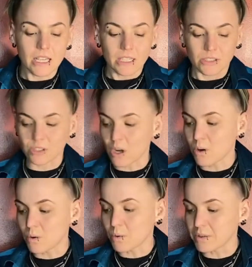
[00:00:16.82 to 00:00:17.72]

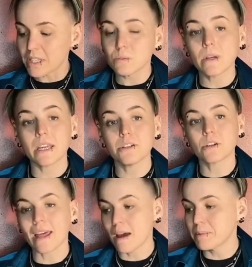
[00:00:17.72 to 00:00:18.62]
So this week in your
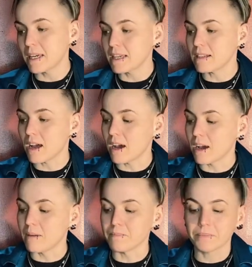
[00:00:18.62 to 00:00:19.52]
lab kit,
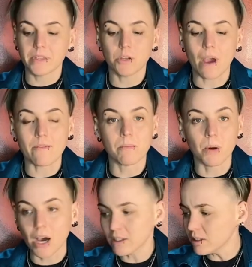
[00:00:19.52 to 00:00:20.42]
you have a
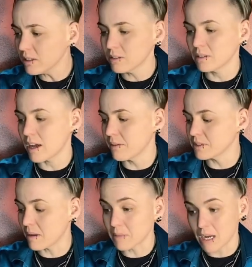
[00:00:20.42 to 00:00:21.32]
bottle of
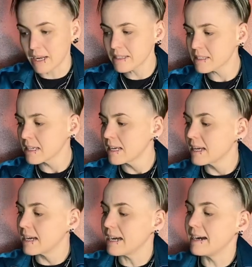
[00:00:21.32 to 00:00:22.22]
some kind,
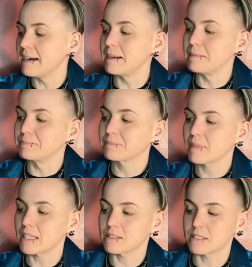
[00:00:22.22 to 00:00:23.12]
some
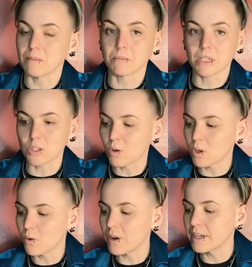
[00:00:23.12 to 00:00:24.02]

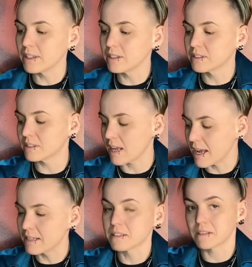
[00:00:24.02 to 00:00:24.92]
canola oils,
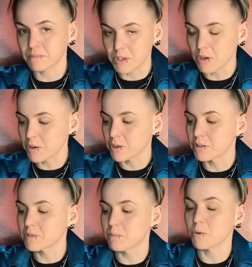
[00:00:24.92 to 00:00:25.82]
and you're
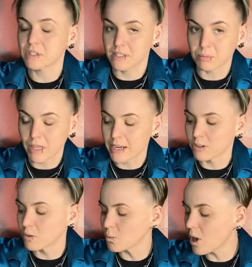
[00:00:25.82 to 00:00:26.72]
supposed to supply your
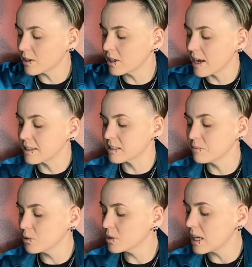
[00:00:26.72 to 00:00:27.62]
own water, and some
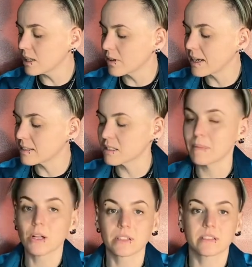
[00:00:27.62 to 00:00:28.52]
food coloring and some
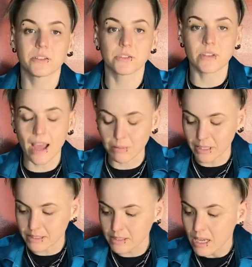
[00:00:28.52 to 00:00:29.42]
Alkaseltzer
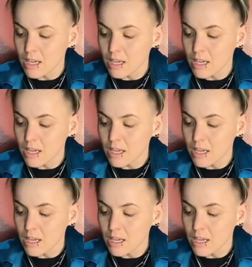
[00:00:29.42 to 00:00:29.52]
tablets.